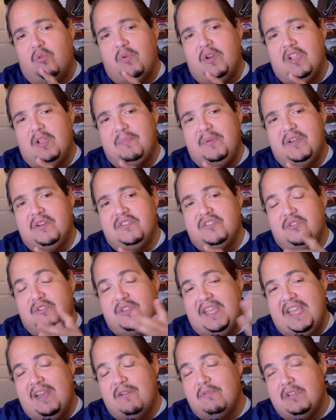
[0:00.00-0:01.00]
rail up here, so you
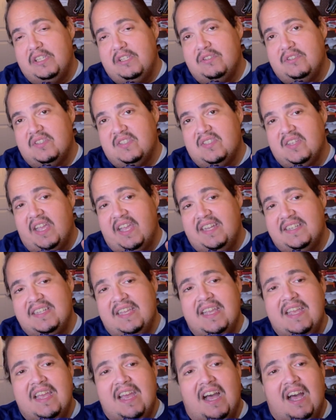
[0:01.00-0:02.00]
can't really use a sight.
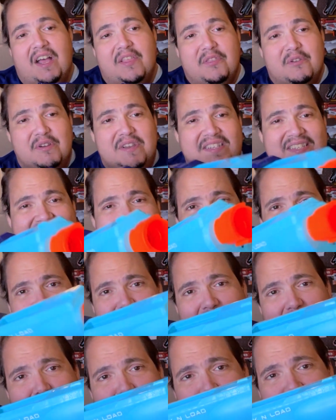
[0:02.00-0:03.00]
There is kind
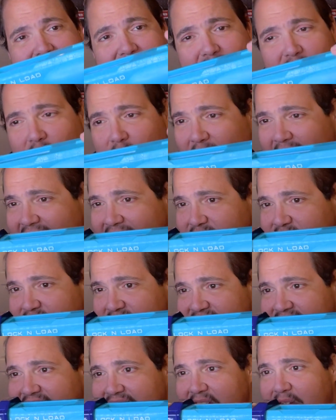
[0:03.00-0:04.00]
of a micro iron
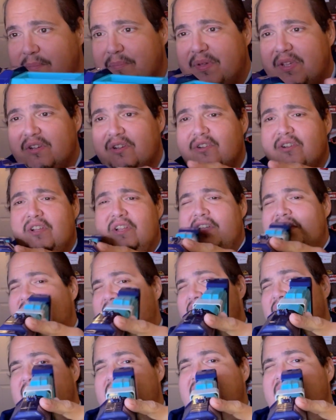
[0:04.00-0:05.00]
sight up here
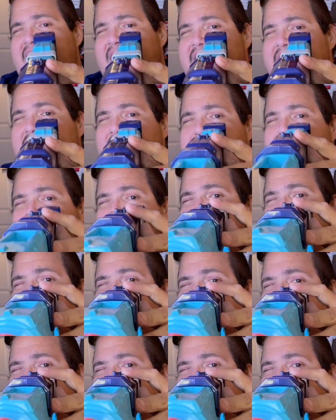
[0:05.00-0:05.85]
that you can line up with